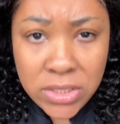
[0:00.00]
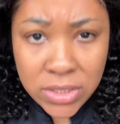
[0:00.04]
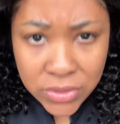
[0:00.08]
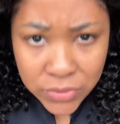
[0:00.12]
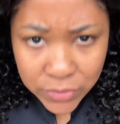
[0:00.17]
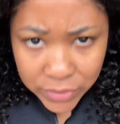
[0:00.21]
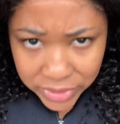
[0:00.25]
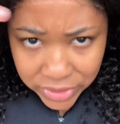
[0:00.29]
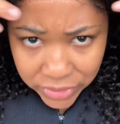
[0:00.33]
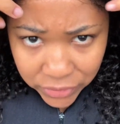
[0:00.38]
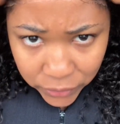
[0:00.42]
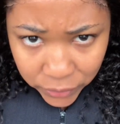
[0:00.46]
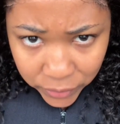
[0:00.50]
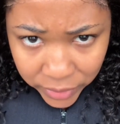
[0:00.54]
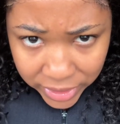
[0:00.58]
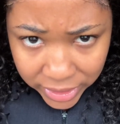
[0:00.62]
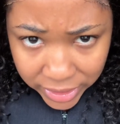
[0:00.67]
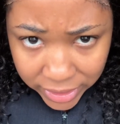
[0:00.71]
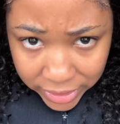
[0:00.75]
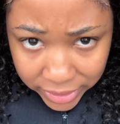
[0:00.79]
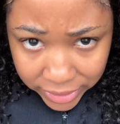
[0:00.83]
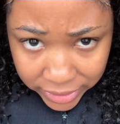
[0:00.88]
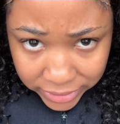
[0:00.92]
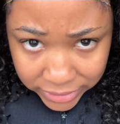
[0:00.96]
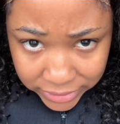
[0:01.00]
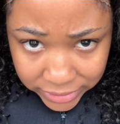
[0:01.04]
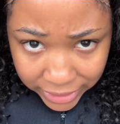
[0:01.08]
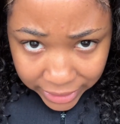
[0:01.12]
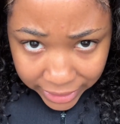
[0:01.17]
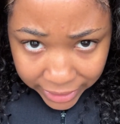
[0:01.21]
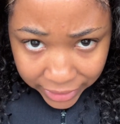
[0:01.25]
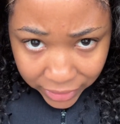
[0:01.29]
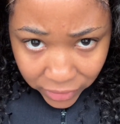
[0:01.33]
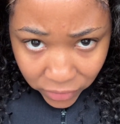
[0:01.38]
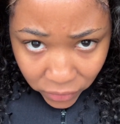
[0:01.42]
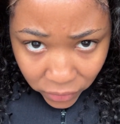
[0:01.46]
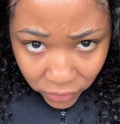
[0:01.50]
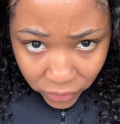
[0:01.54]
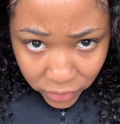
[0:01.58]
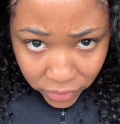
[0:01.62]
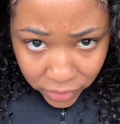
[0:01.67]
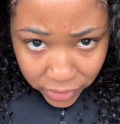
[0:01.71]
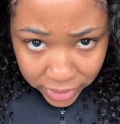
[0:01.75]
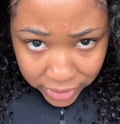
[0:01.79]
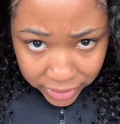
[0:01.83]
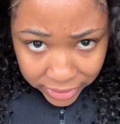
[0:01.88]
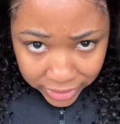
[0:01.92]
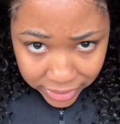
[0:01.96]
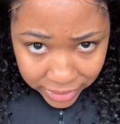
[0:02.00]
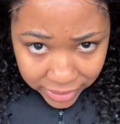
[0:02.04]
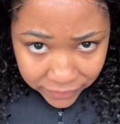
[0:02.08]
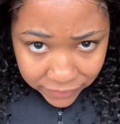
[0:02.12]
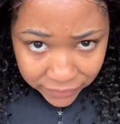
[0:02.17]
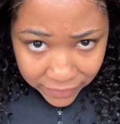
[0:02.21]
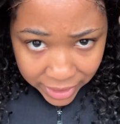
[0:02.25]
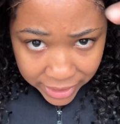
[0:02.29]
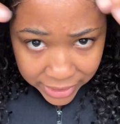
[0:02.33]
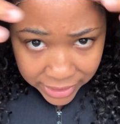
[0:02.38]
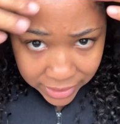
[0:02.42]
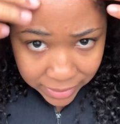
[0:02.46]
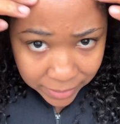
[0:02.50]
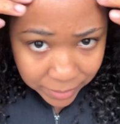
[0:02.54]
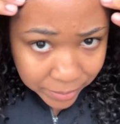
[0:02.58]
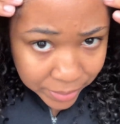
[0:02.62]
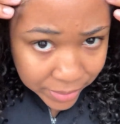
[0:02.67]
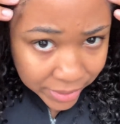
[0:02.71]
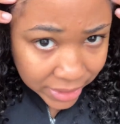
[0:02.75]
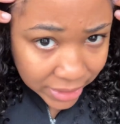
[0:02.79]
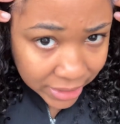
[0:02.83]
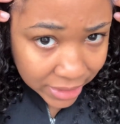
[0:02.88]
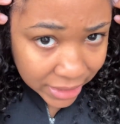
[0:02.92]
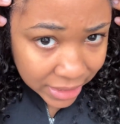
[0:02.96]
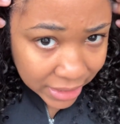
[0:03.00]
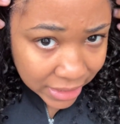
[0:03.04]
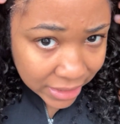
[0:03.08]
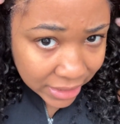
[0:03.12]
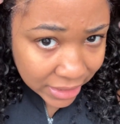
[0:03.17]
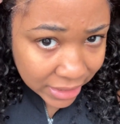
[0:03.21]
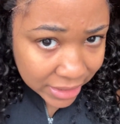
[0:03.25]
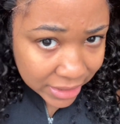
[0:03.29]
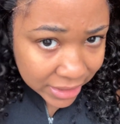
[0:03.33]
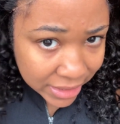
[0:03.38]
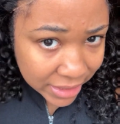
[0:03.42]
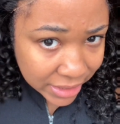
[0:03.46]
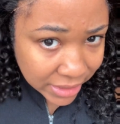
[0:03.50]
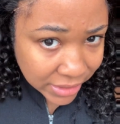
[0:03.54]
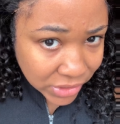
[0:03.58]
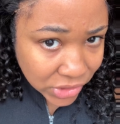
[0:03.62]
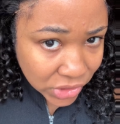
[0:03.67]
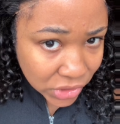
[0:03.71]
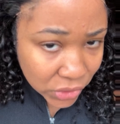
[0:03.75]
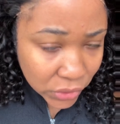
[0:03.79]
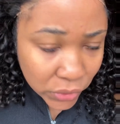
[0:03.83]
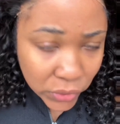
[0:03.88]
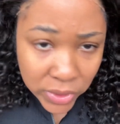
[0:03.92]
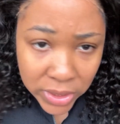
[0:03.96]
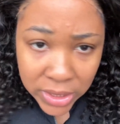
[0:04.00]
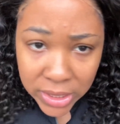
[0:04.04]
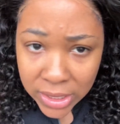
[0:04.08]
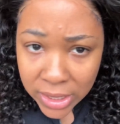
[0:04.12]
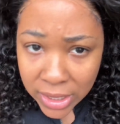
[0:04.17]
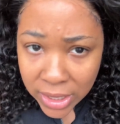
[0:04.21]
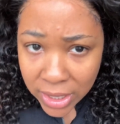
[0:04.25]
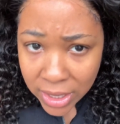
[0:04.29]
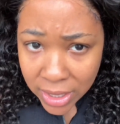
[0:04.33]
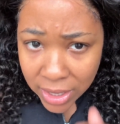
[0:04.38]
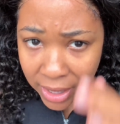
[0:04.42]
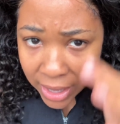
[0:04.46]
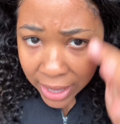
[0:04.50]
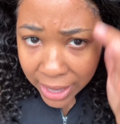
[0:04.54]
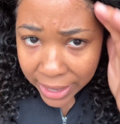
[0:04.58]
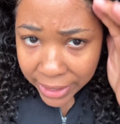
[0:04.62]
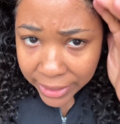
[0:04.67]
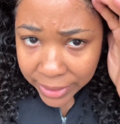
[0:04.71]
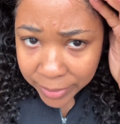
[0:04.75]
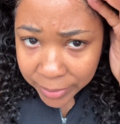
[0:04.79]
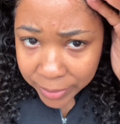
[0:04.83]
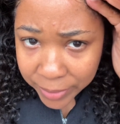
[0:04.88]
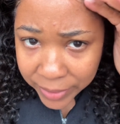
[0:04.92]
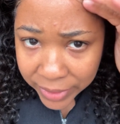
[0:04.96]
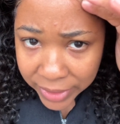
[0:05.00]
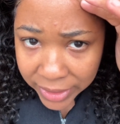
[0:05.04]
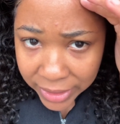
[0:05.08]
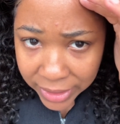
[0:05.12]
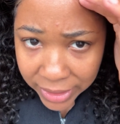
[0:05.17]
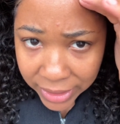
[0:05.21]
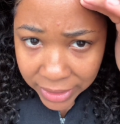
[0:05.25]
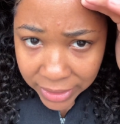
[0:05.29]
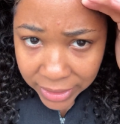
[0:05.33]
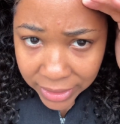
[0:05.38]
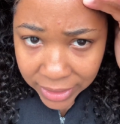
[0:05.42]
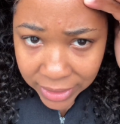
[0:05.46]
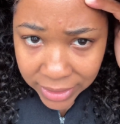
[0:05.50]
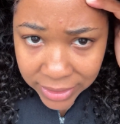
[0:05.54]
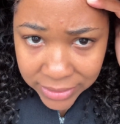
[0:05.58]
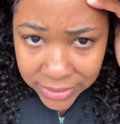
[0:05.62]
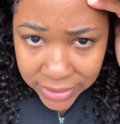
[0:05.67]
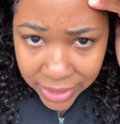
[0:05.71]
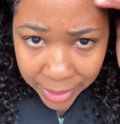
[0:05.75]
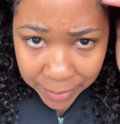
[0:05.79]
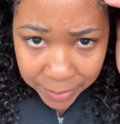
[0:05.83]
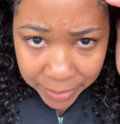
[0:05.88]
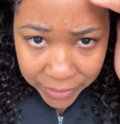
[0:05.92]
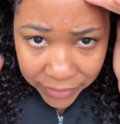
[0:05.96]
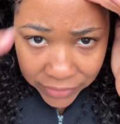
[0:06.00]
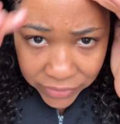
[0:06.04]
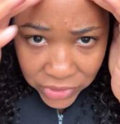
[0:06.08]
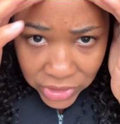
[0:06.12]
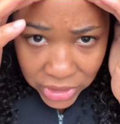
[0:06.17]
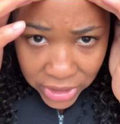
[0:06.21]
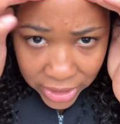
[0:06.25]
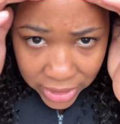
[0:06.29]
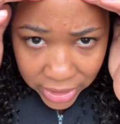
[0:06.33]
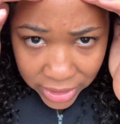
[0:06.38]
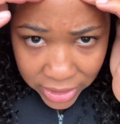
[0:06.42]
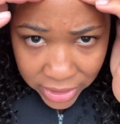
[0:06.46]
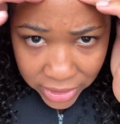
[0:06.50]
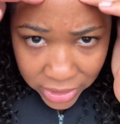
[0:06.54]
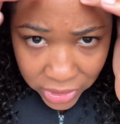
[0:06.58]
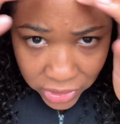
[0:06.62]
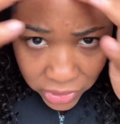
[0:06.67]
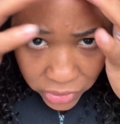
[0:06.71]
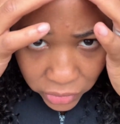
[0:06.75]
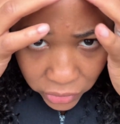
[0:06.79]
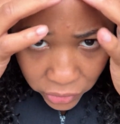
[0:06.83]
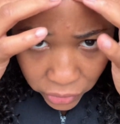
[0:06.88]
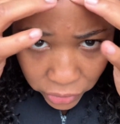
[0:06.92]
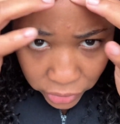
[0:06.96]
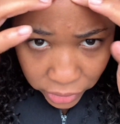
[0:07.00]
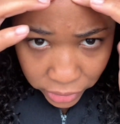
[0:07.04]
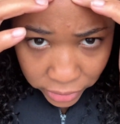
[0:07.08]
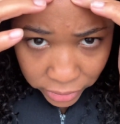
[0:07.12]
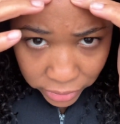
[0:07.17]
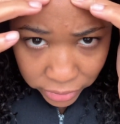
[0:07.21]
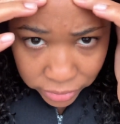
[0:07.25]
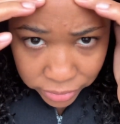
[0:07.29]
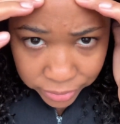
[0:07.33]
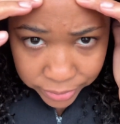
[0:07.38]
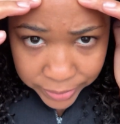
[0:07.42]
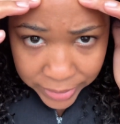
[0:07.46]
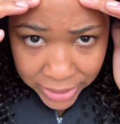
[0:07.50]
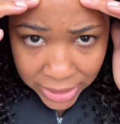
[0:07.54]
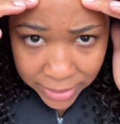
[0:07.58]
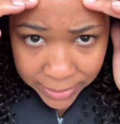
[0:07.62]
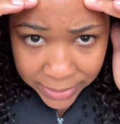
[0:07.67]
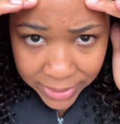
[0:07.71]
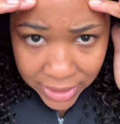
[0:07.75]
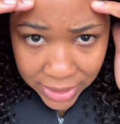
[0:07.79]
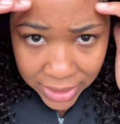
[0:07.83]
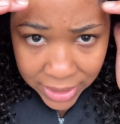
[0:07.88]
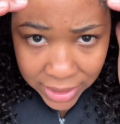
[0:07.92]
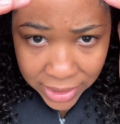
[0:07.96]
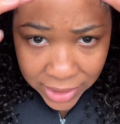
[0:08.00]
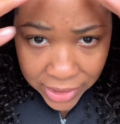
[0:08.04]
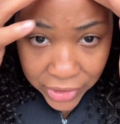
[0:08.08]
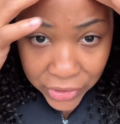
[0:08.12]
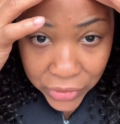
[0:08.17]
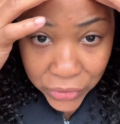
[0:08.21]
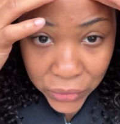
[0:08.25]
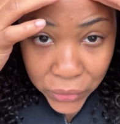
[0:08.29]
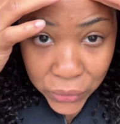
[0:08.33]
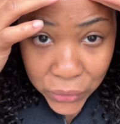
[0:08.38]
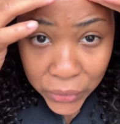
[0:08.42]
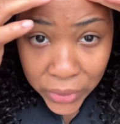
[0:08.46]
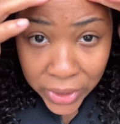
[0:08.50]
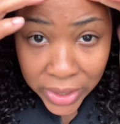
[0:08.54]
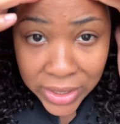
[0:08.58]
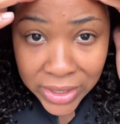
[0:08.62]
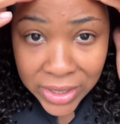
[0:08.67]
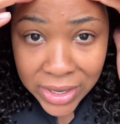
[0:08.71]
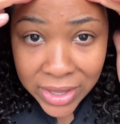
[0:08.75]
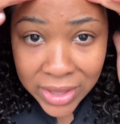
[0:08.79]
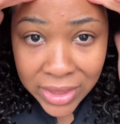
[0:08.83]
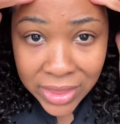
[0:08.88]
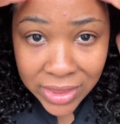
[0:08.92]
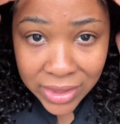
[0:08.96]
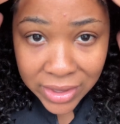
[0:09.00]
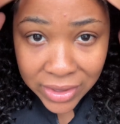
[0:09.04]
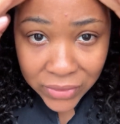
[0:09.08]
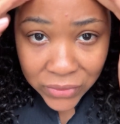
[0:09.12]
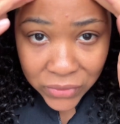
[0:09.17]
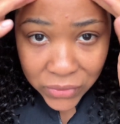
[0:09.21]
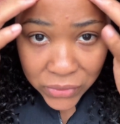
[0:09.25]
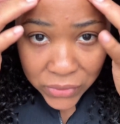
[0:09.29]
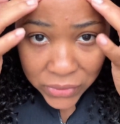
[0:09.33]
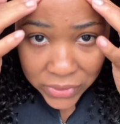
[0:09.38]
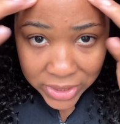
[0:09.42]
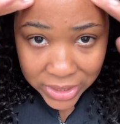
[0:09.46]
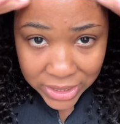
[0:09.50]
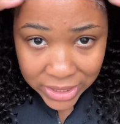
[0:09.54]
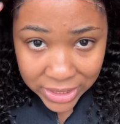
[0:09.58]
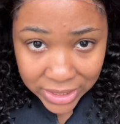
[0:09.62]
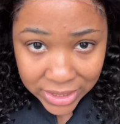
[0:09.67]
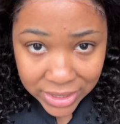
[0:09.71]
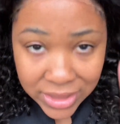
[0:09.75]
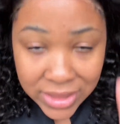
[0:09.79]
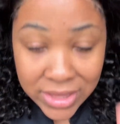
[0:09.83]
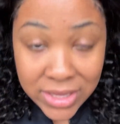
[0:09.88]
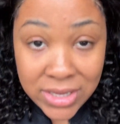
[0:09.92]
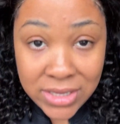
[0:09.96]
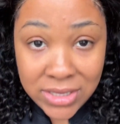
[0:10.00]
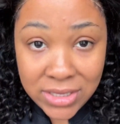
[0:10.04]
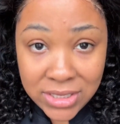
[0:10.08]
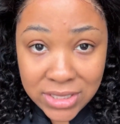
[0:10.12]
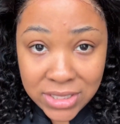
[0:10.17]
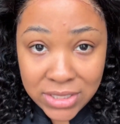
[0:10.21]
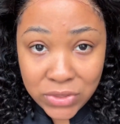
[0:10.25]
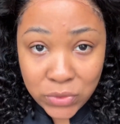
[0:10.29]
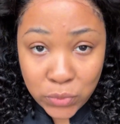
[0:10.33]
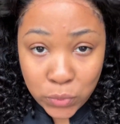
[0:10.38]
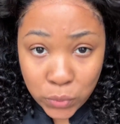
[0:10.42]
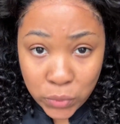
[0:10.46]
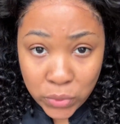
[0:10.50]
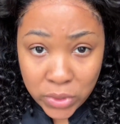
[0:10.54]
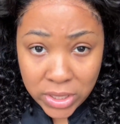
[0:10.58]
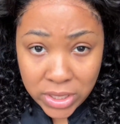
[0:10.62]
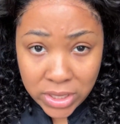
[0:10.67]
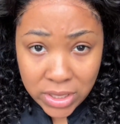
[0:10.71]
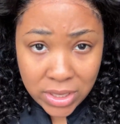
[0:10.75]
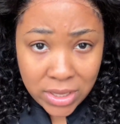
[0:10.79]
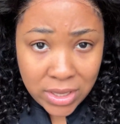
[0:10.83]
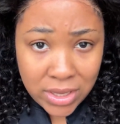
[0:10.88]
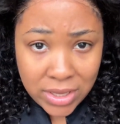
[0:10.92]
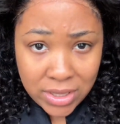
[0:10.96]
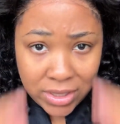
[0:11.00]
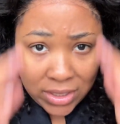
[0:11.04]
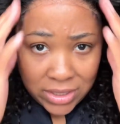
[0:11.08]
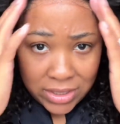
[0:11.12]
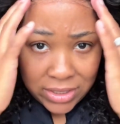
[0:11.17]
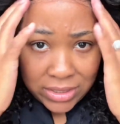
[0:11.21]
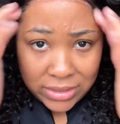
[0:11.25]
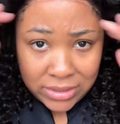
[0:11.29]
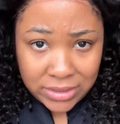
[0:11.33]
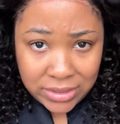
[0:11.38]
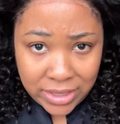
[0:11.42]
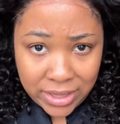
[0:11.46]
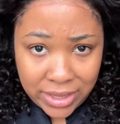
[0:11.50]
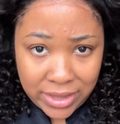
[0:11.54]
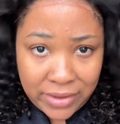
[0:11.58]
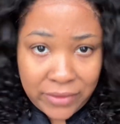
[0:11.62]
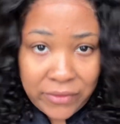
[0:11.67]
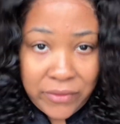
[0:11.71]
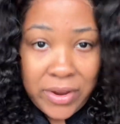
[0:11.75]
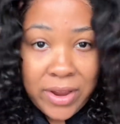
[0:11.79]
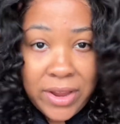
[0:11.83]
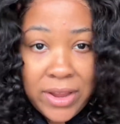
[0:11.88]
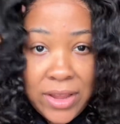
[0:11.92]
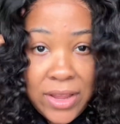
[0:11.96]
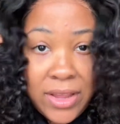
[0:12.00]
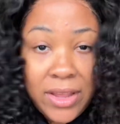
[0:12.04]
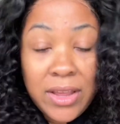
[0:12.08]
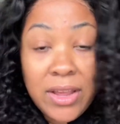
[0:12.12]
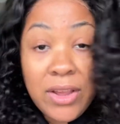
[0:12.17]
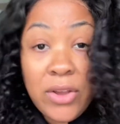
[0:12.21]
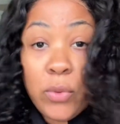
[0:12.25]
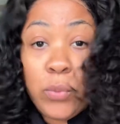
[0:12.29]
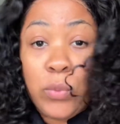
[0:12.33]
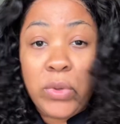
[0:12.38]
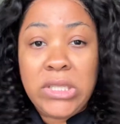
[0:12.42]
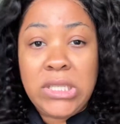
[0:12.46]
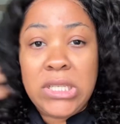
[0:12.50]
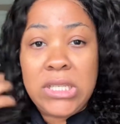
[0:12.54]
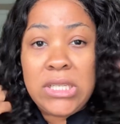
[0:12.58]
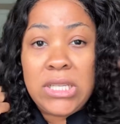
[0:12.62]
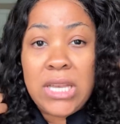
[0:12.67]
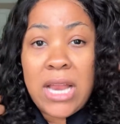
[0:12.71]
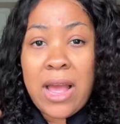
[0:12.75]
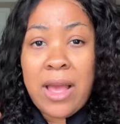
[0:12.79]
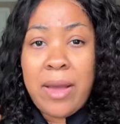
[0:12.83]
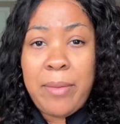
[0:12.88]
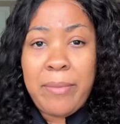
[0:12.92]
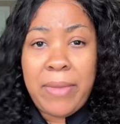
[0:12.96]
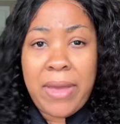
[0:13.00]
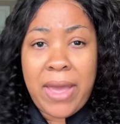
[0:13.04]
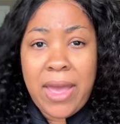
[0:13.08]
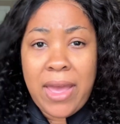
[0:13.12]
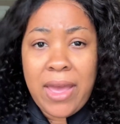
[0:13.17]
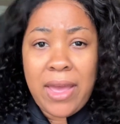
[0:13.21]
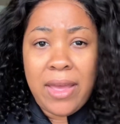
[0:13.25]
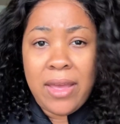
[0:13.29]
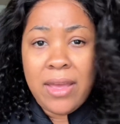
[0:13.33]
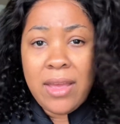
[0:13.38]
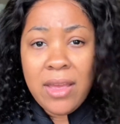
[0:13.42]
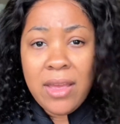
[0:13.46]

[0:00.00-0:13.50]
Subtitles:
what the wig looks like on if I didn't put anything to it. I didn't put any type of gel or baby hair or nothing on it. This is what it looks like right here, which is not bad.